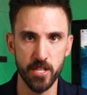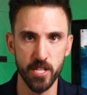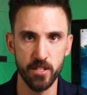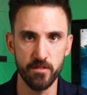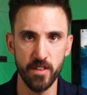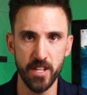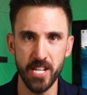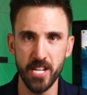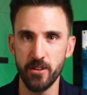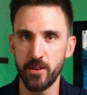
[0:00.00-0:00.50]
with this
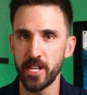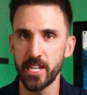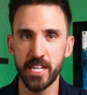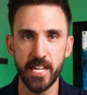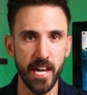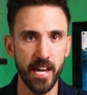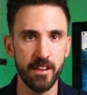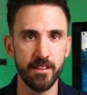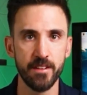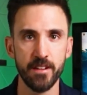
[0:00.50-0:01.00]
video, and
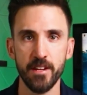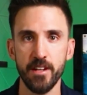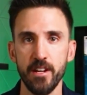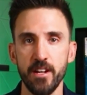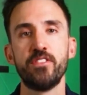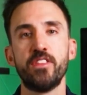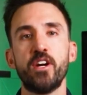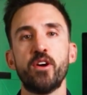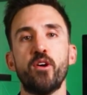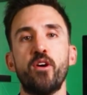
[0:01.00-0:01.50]
again,
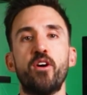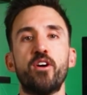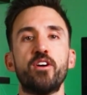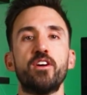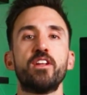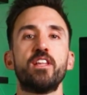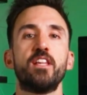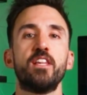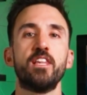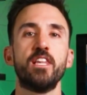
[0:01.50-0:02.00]
there
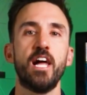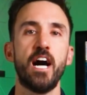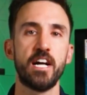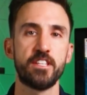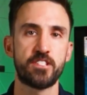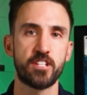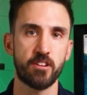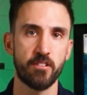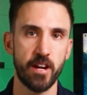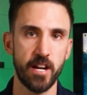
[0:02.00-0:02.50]
are
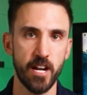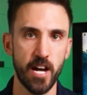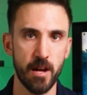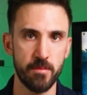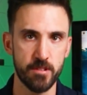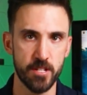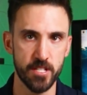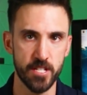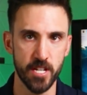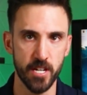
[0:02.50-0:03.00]
lots of great
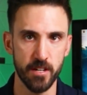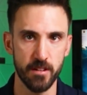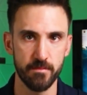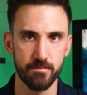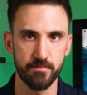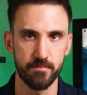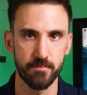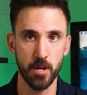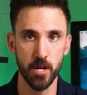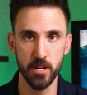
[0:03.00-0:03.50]
options here.
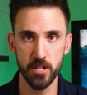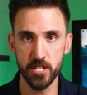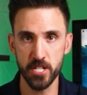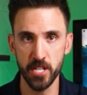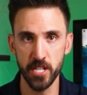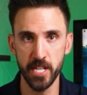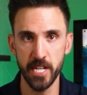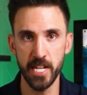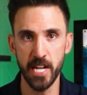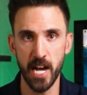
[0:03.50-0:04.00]

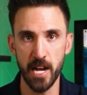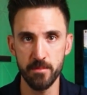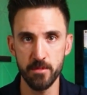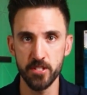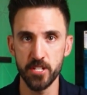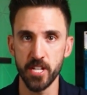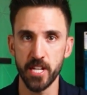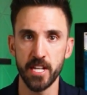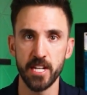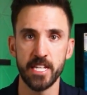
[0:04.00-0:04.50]
Personally, I'm
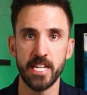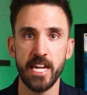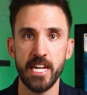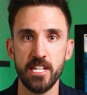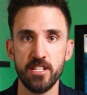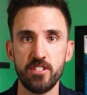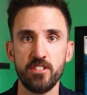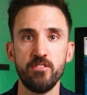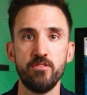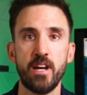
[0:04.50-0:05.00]
using a
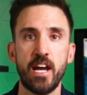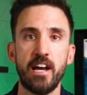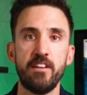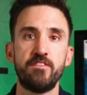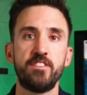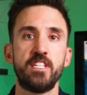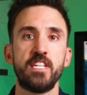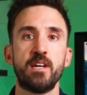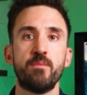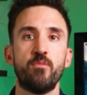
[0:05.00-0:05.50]
Yaesu
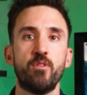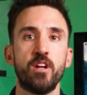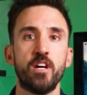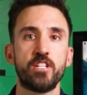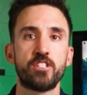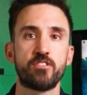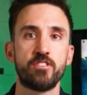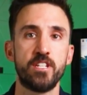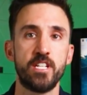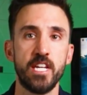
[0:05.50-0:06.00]

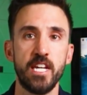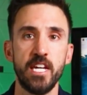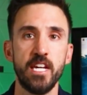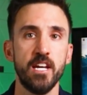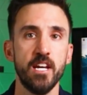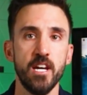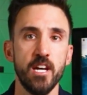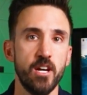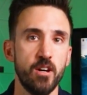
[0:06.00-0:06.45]
FTM100D,